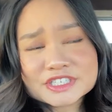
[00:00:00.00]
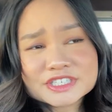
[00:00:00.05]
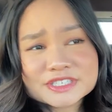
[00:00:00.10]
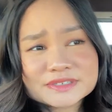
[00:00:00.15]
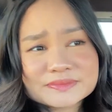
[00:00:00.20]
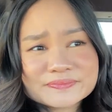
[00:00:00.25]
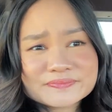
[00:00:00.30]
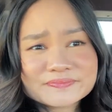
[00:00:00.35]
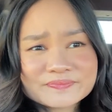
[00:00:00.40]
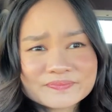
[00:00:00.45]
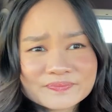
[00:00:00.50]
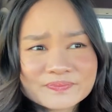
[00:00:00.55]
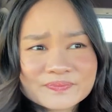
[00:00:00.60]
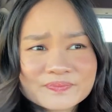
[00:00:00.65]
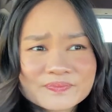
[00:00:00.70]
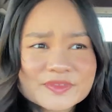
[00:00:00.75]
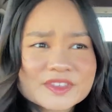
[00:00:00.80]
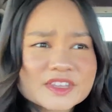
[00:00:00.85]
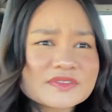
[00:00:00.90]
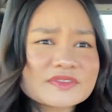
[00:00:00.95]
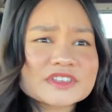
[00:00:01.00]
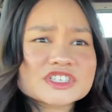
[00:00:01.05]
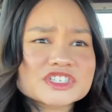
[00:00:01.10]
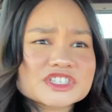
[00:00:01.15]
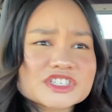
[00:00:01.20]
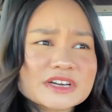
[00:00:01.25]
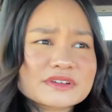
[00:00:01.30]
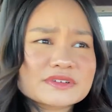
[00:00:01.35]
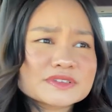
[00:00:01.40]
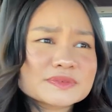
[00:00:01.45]
TVs and showers. TVs
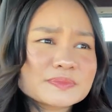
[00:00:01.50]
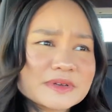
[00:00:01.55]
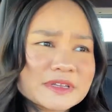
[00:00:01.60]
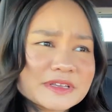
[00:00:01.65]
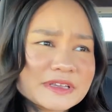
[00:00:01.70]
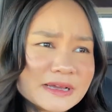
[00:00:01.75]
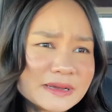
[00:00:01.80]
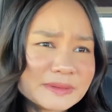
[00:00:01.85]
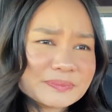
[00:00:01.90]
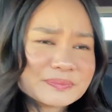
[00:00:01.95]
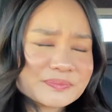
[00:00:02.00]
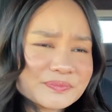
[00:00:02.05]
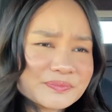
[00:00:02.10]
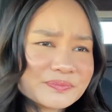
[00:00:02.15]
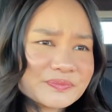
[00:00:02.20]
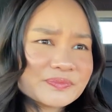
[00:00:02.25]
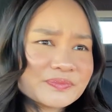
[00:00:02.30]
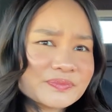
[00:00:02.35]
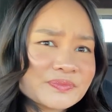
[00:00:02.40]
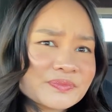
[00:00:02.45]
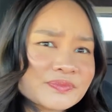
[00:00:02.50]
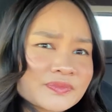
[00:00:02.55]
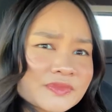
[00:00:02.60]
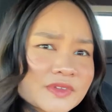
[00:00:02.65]
and showers, but yeah. Hotels and showers.